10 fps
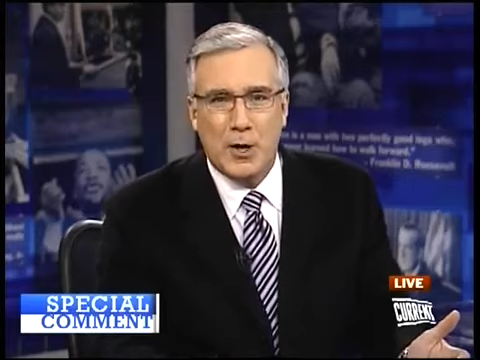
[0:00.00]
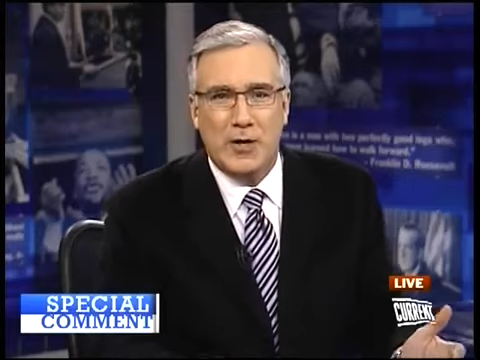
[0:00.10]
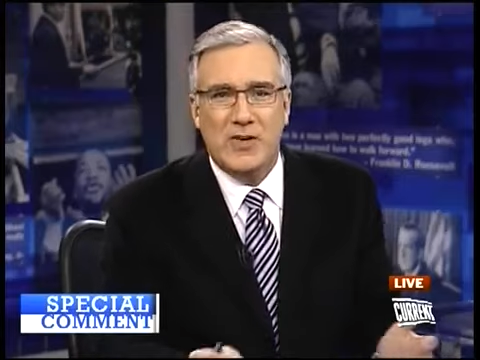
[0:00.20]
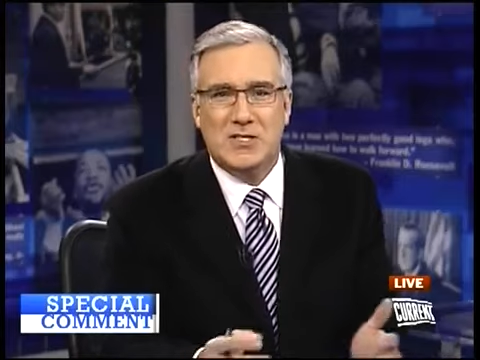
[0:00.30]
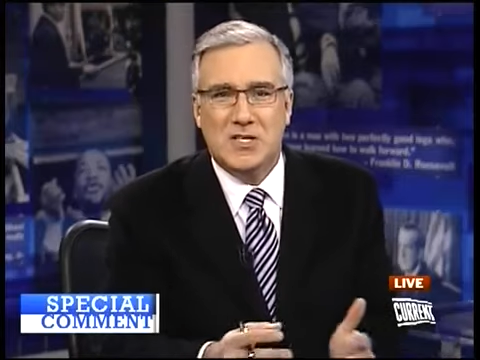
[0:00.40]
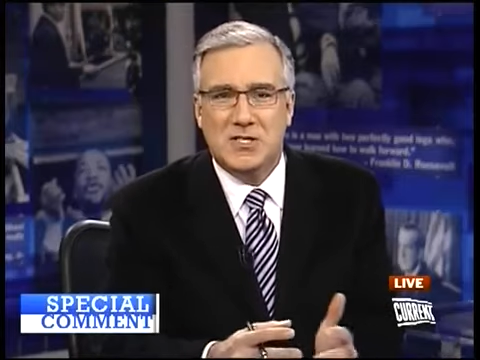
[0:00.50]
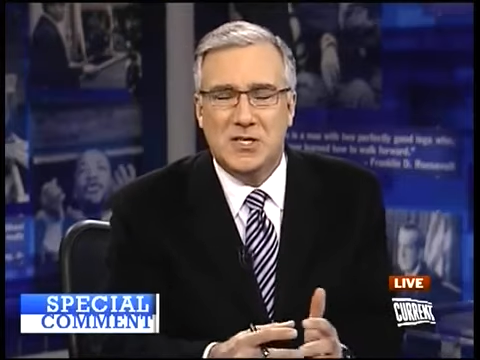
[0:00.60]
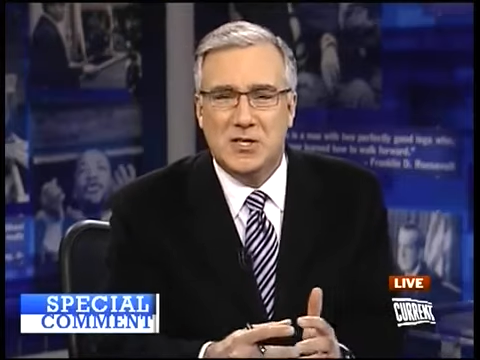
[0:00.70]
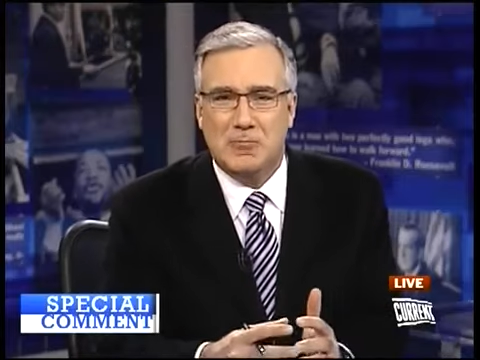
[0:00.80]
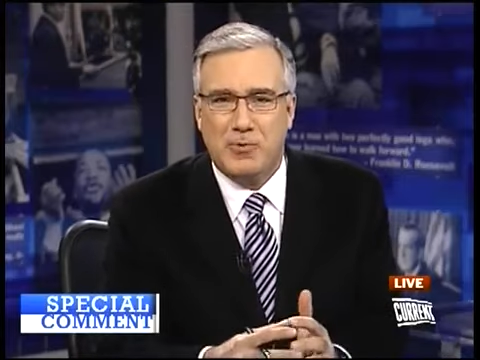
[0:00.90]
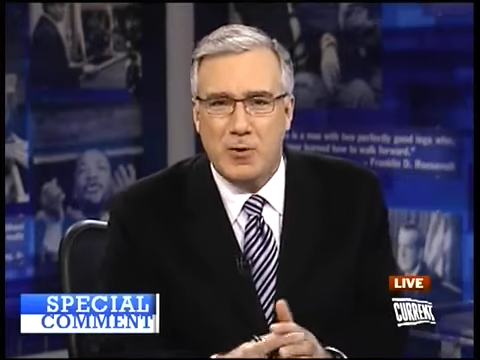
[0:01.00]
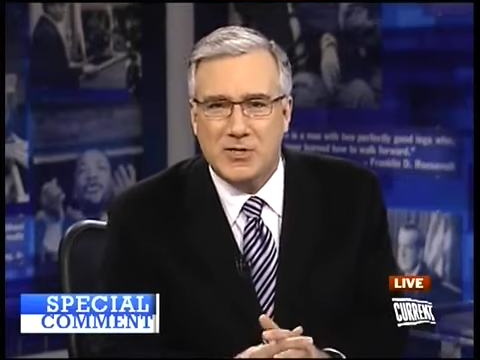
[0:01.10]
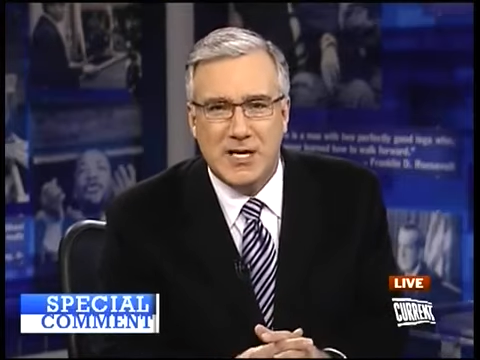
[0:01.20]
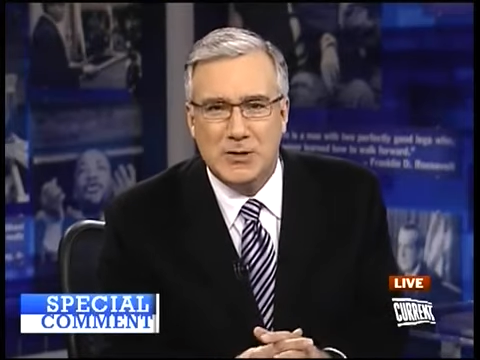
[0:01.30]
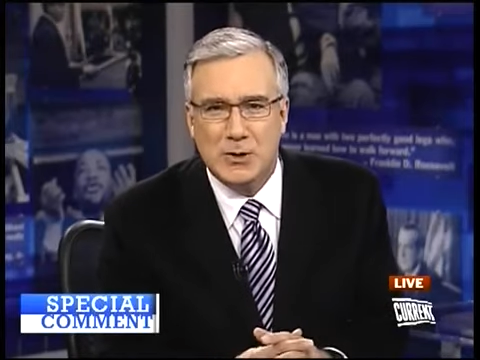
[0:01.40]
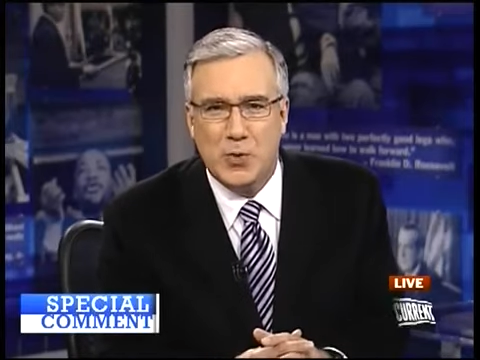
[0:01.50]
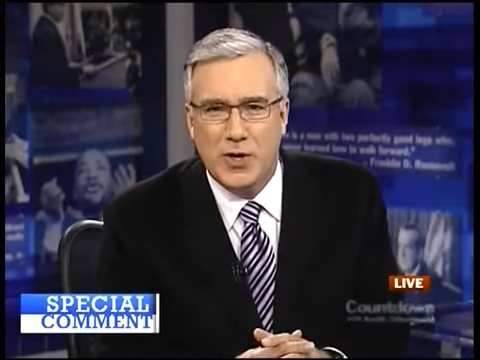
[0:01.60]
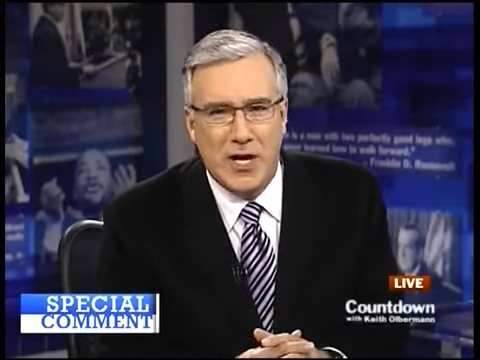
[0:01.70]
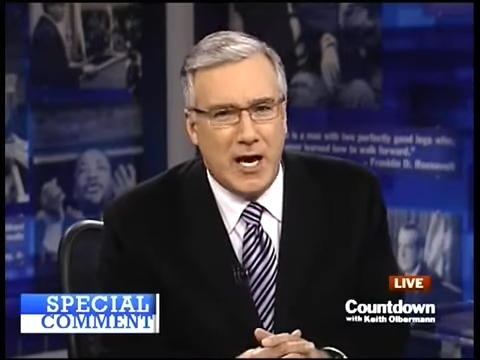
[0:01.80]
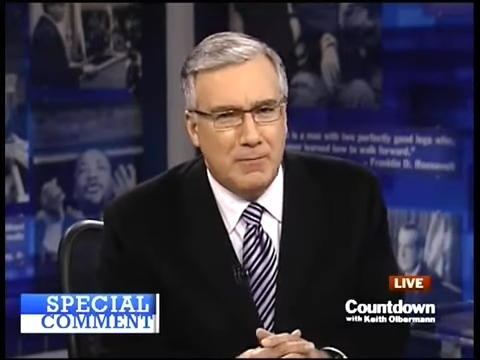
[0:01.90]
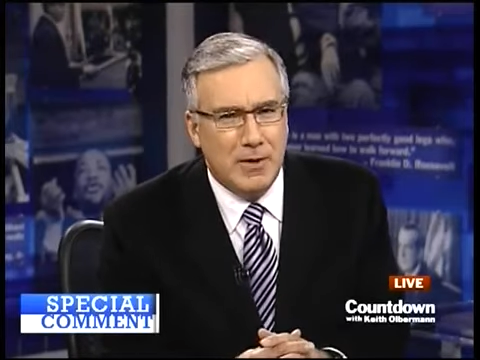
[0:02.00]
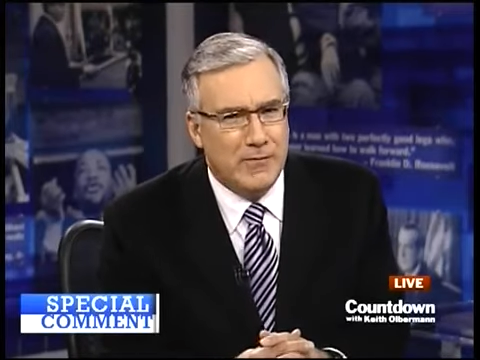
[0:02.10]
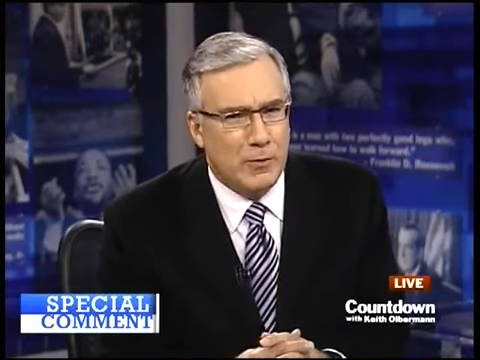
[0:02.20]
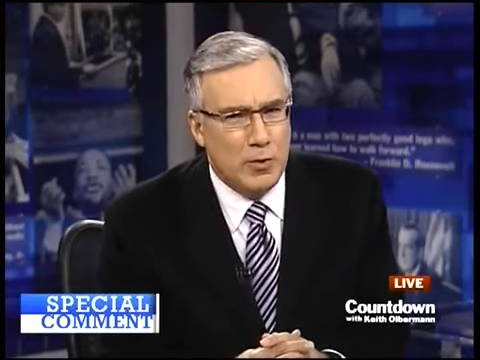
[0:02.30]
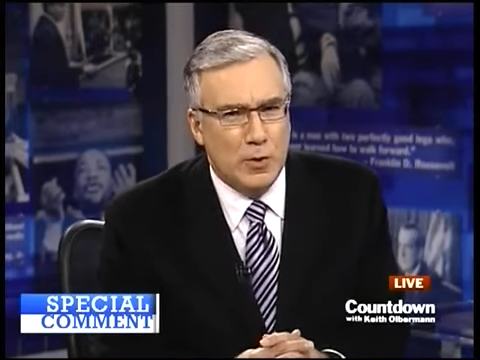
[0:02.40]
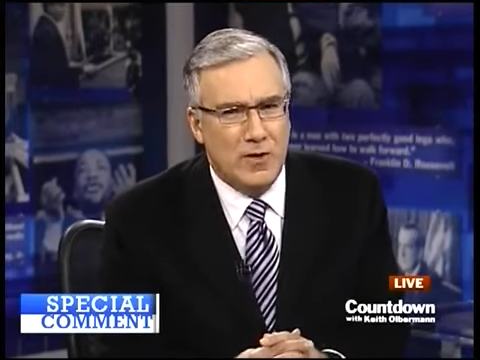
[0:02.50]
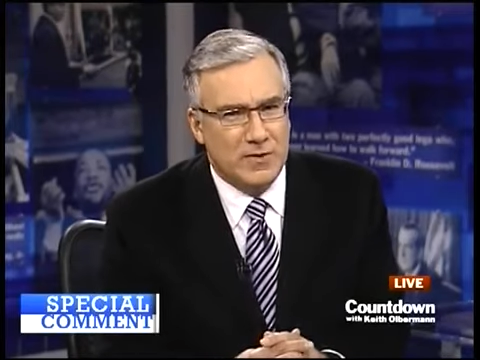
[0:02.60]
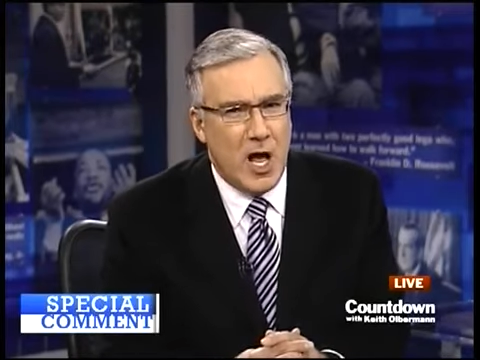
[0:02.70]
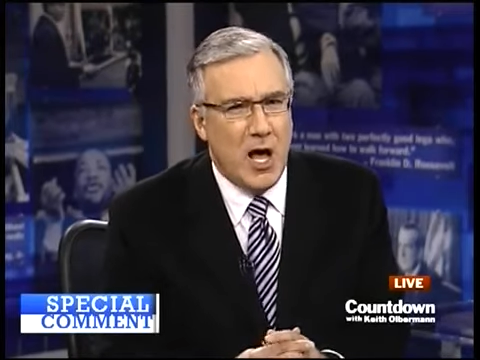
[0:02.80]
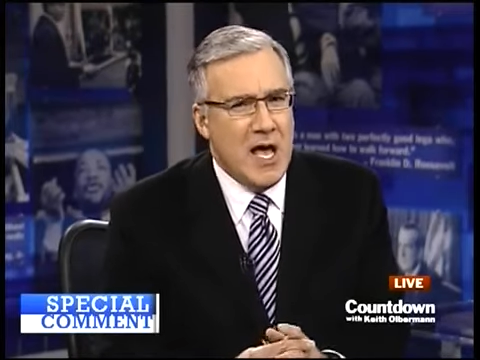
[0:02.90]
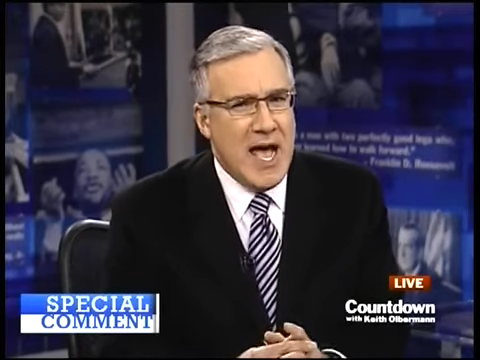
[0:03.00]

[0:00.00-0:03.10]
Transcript: could have insisted that protesters were not above the rule of law,